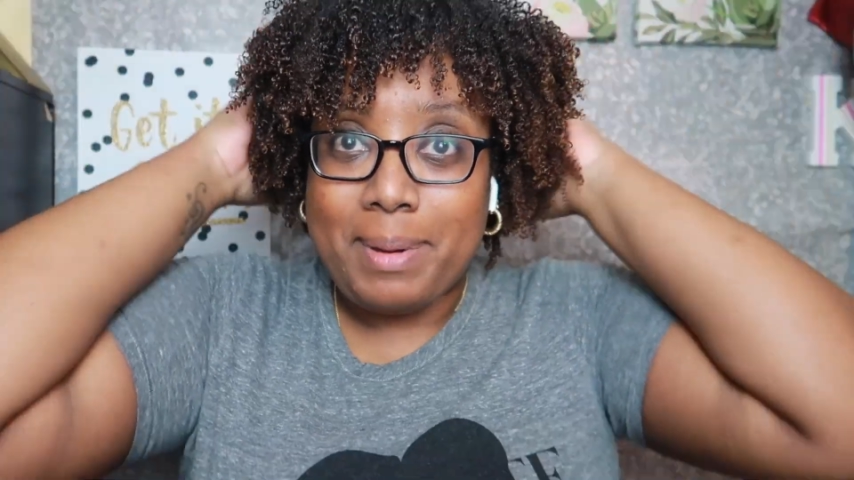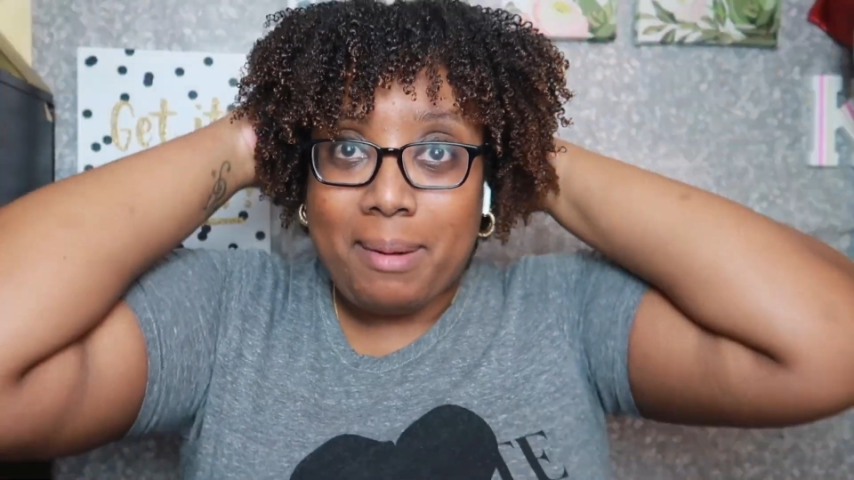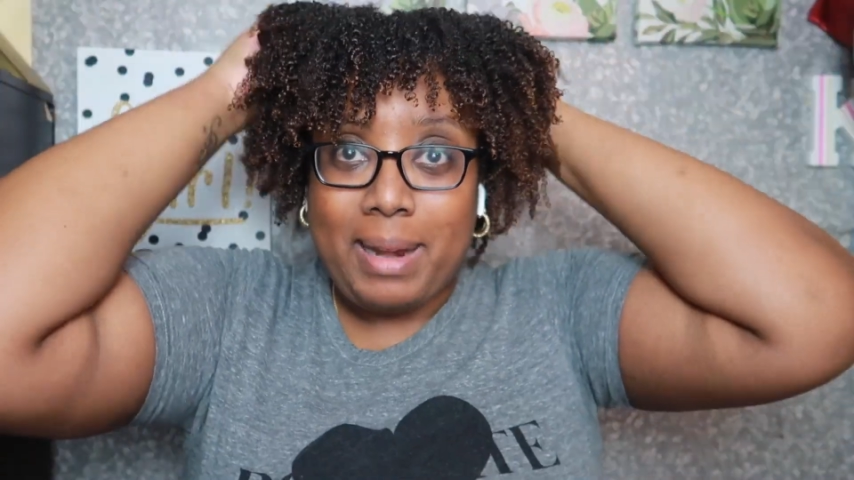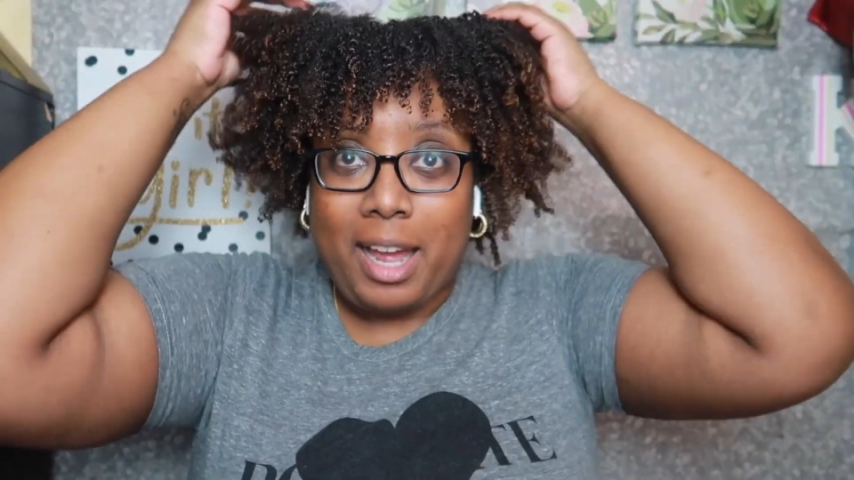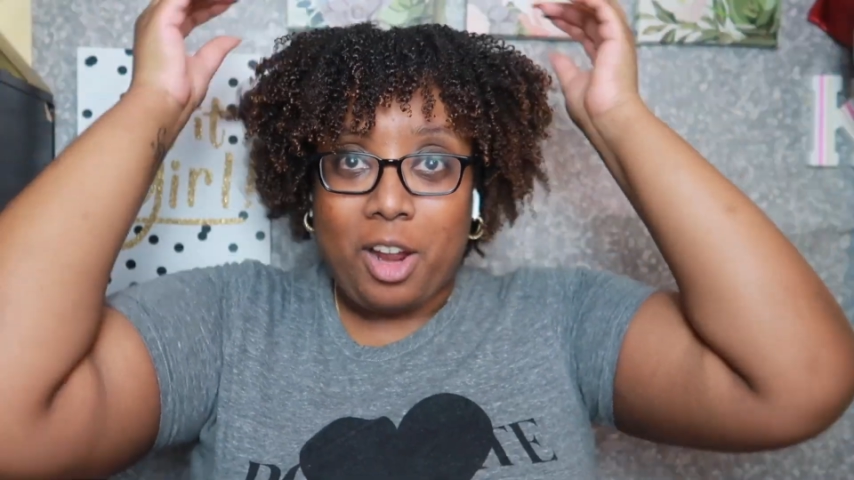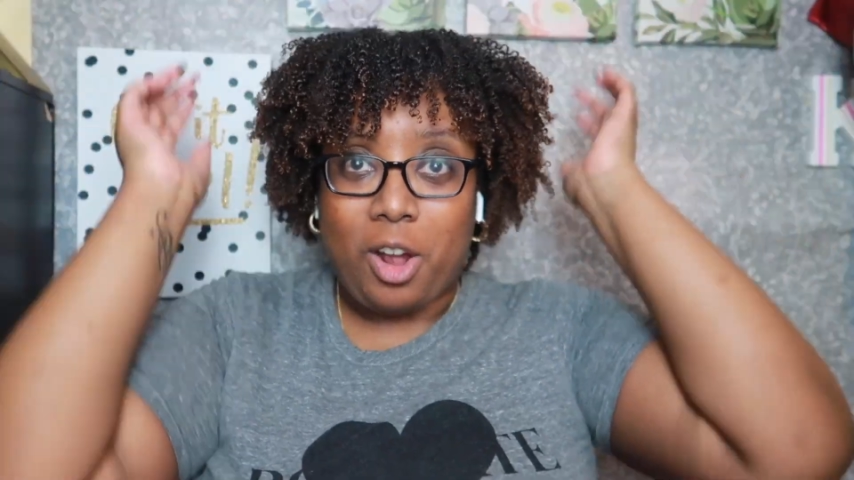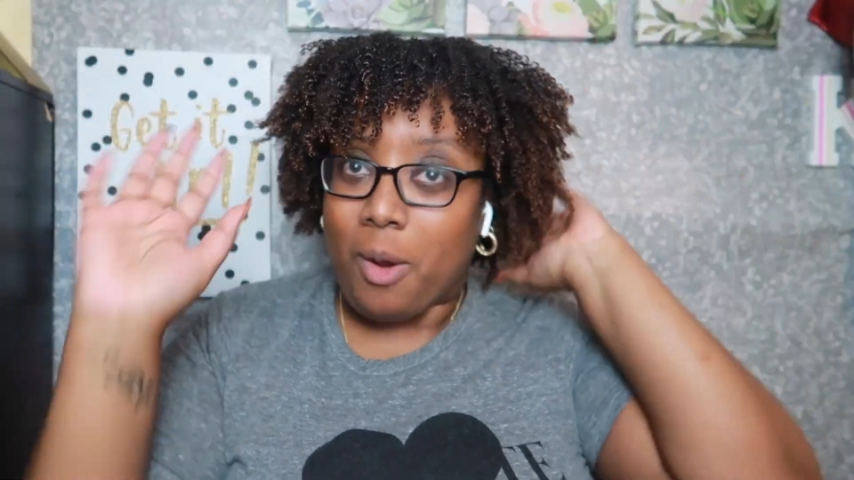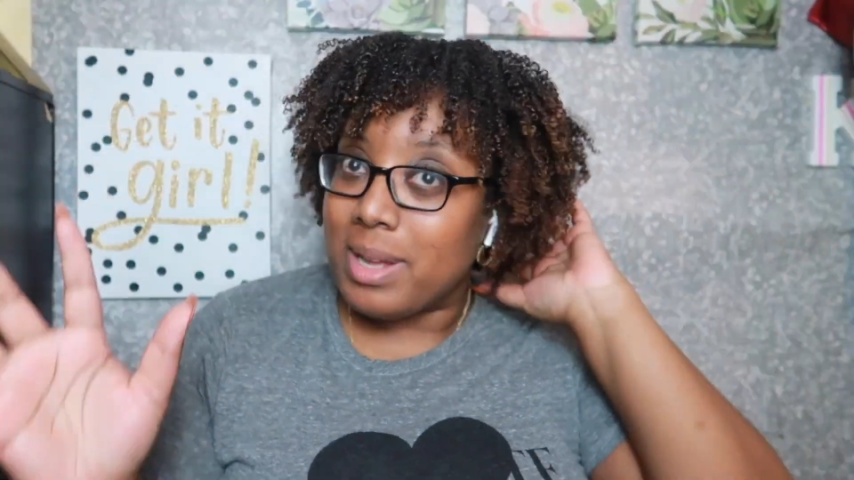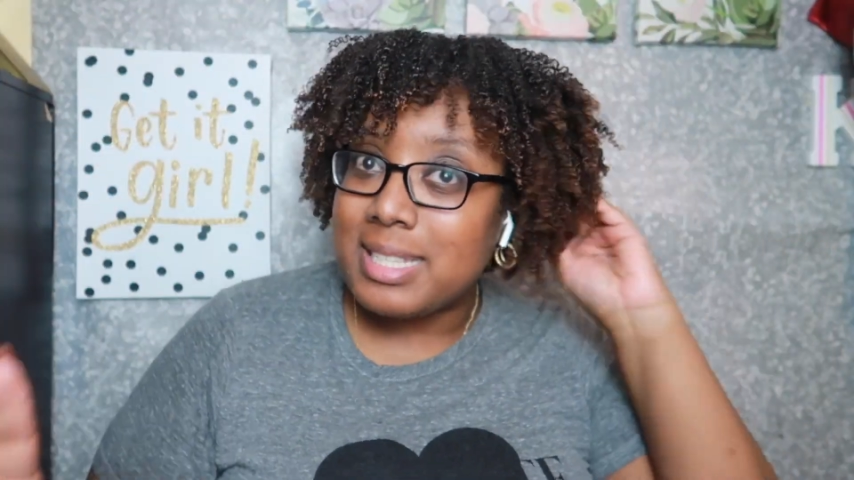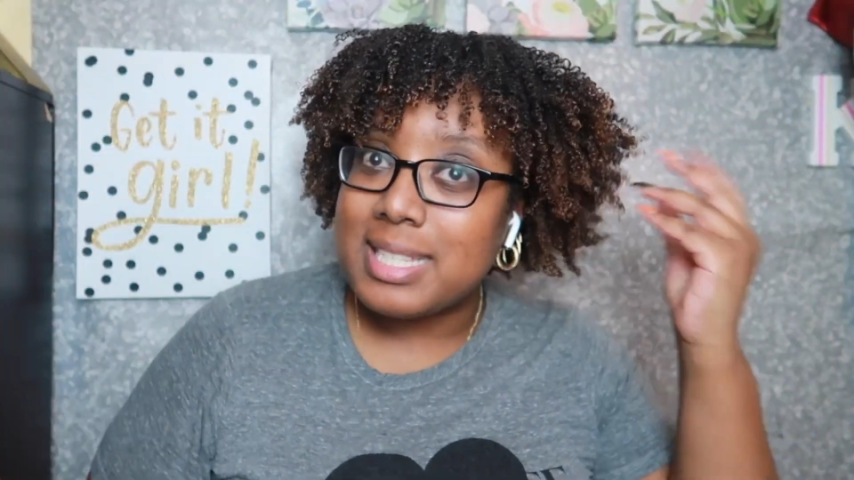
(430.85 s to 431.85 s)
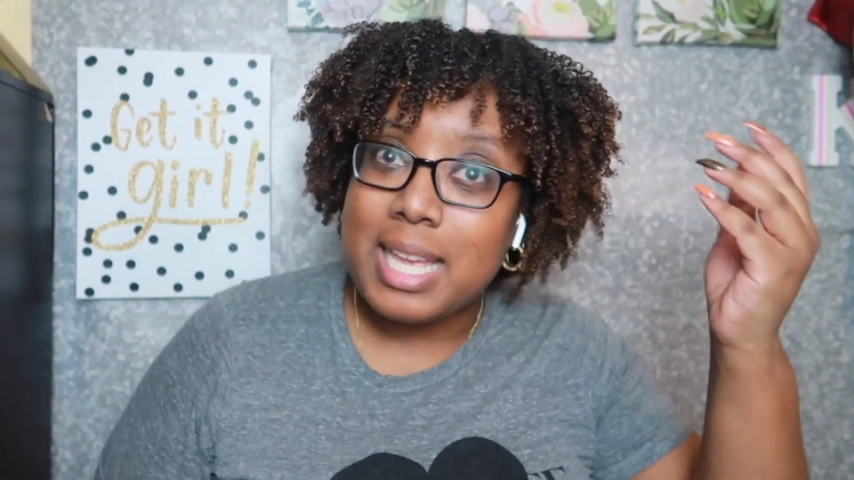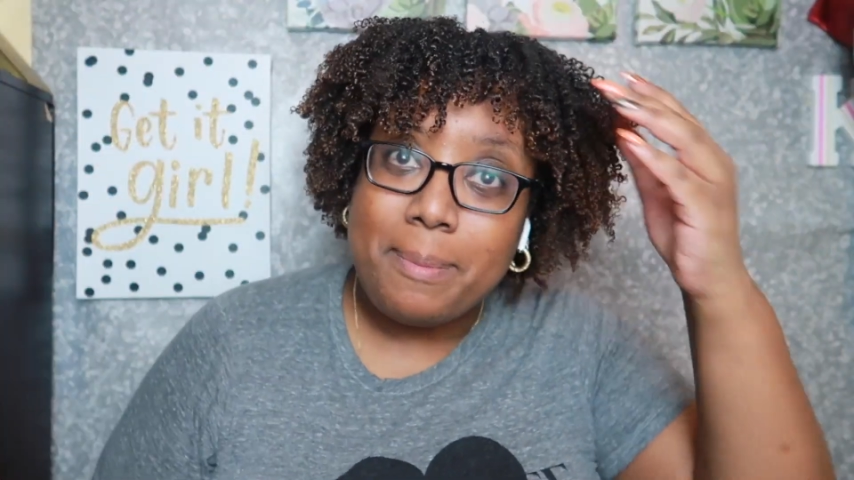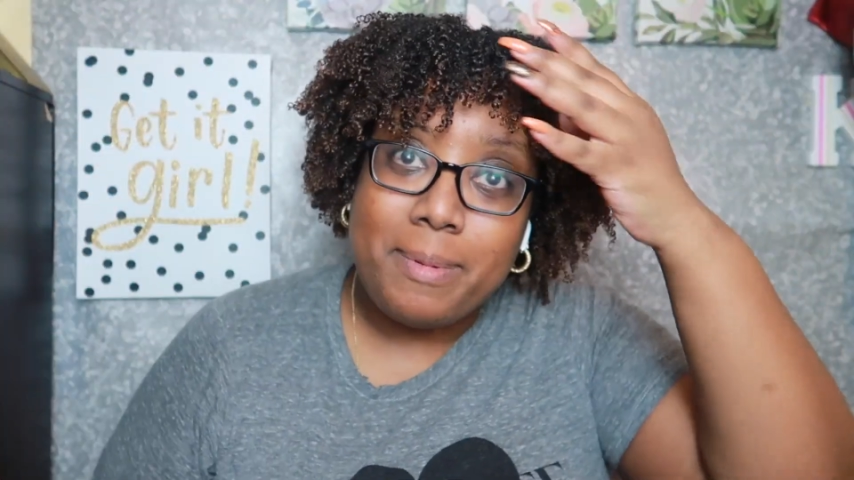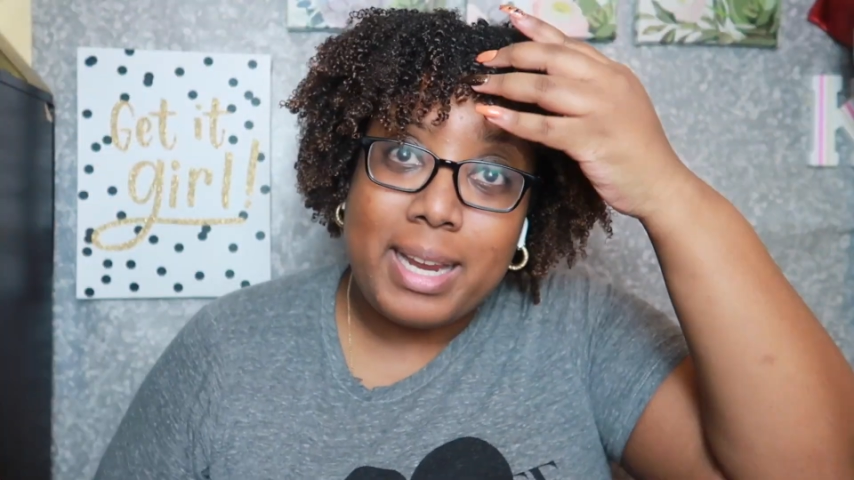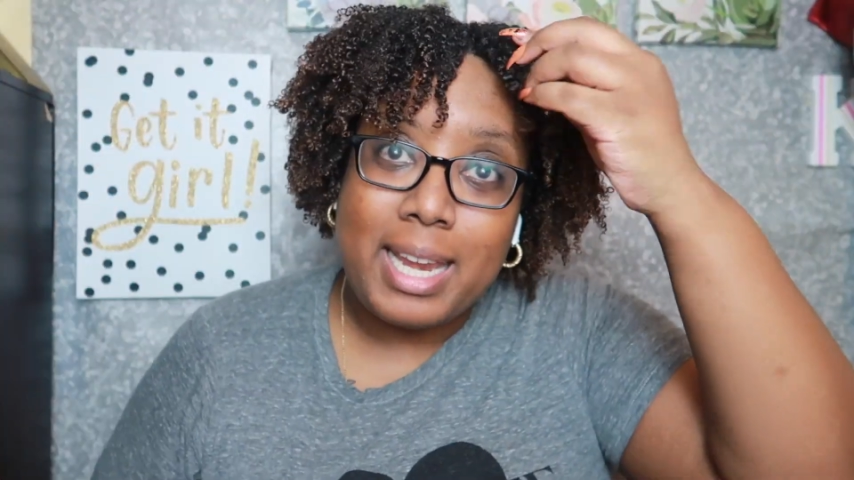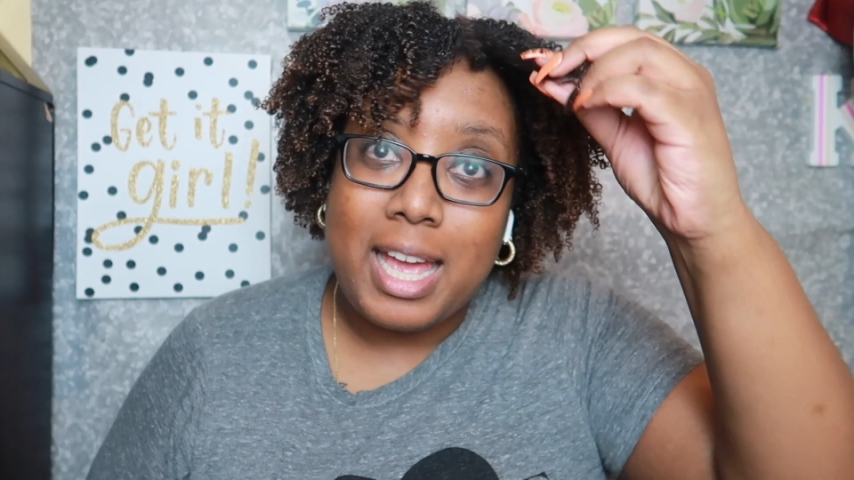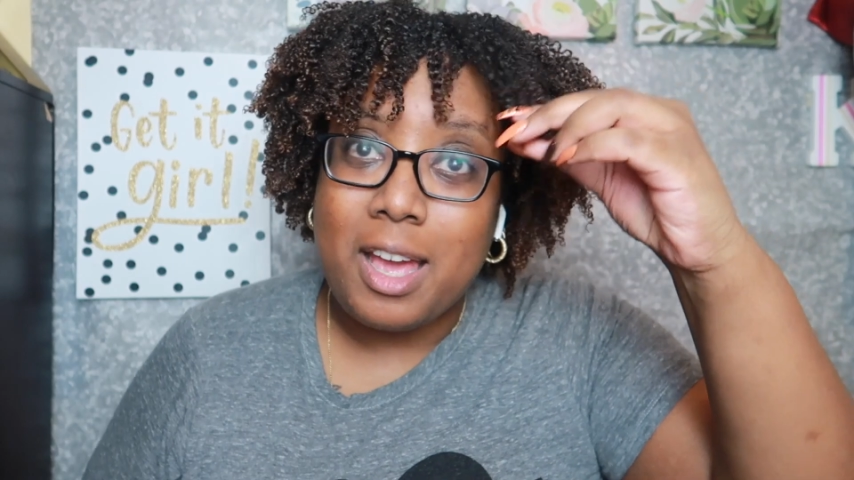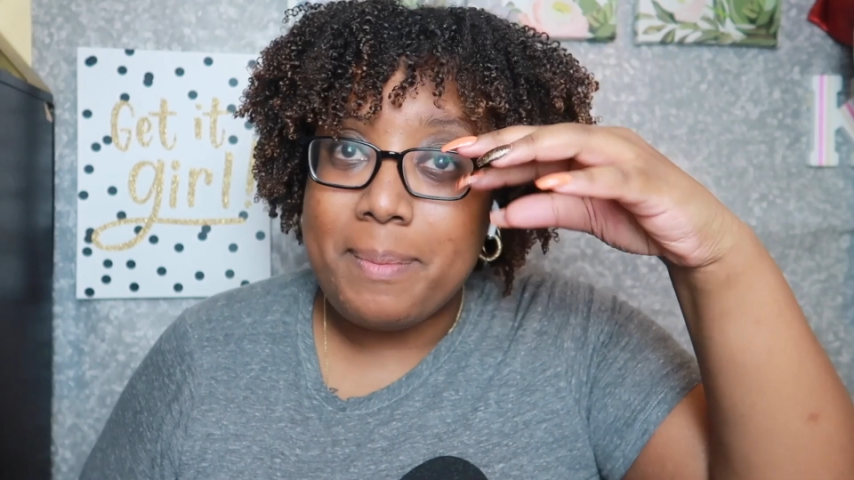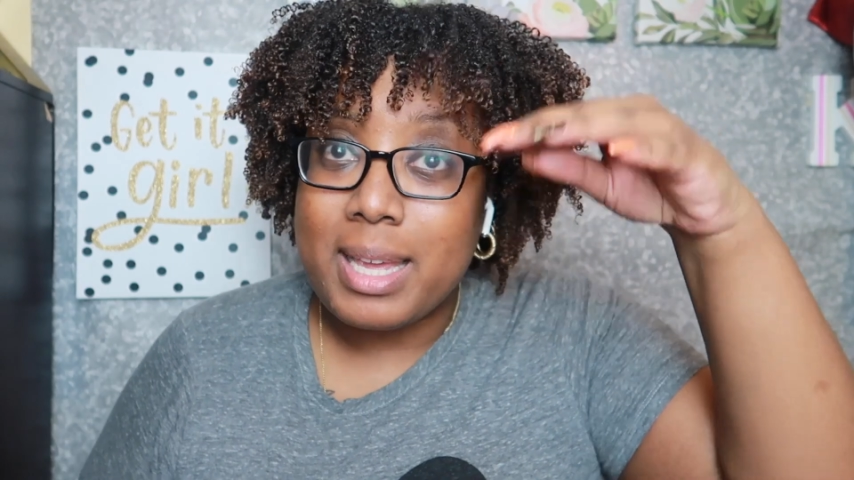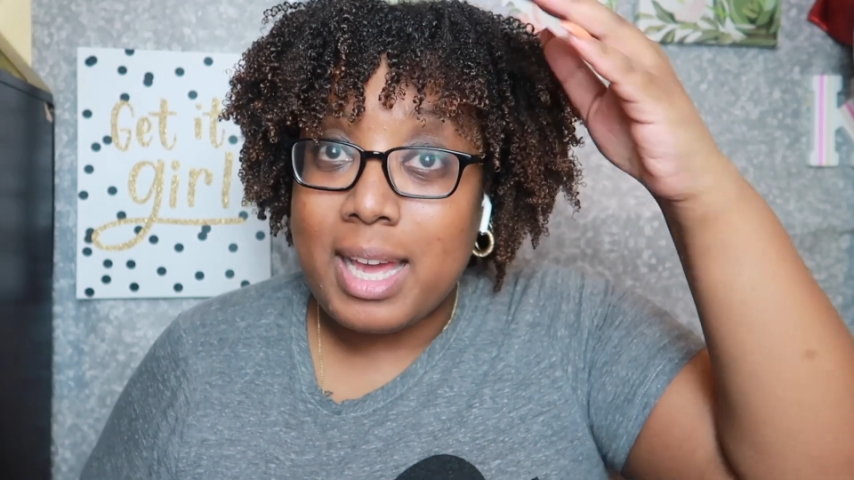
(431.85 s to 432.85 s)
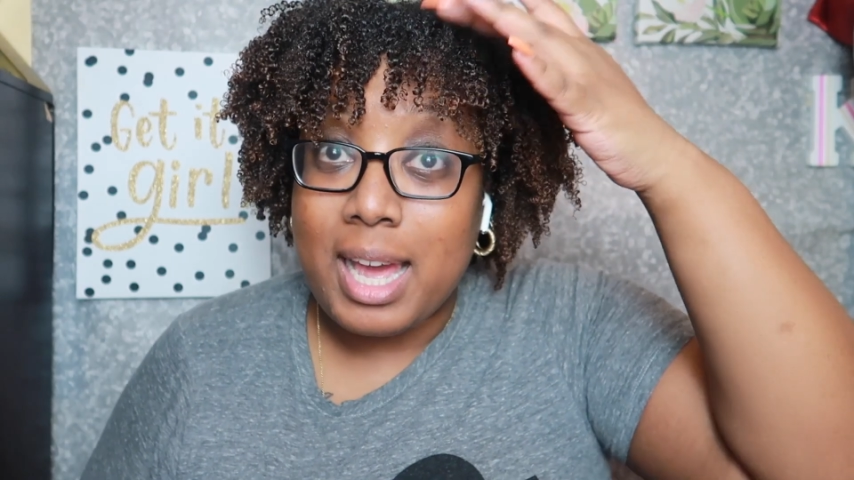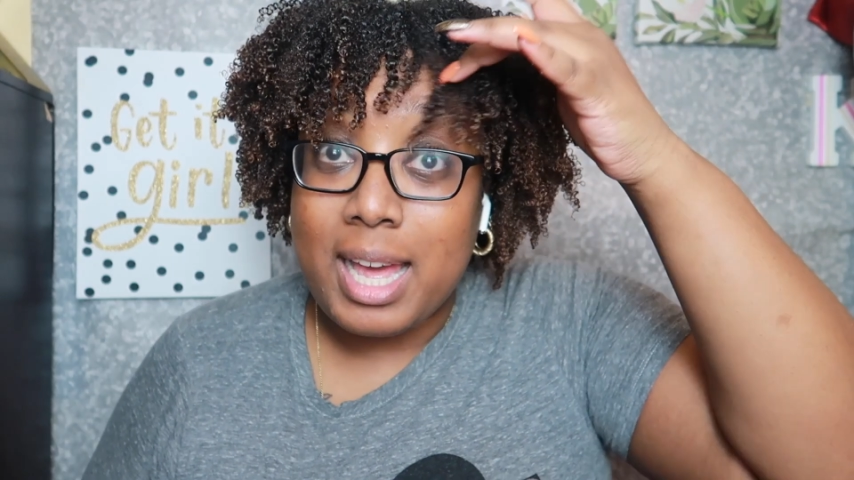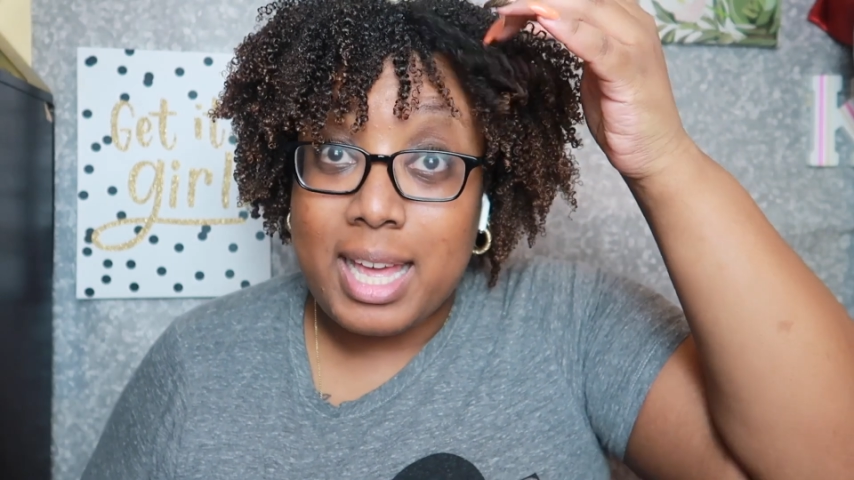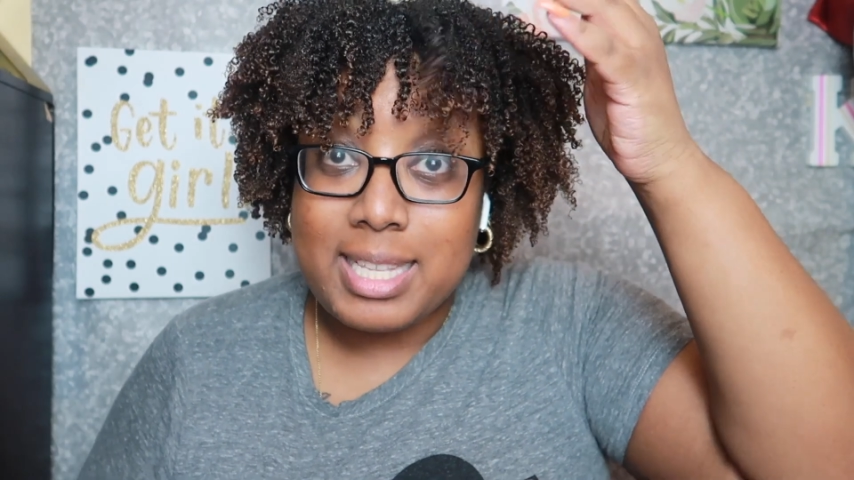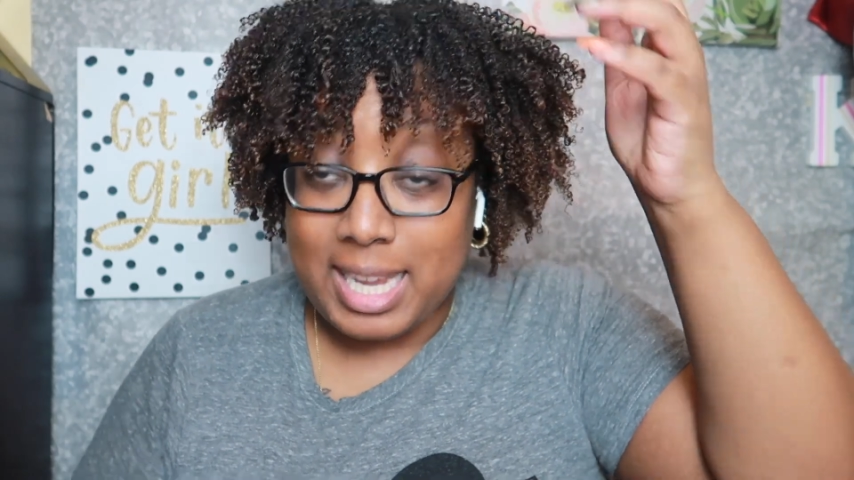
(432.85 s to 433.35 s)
but I'm not going to separate now because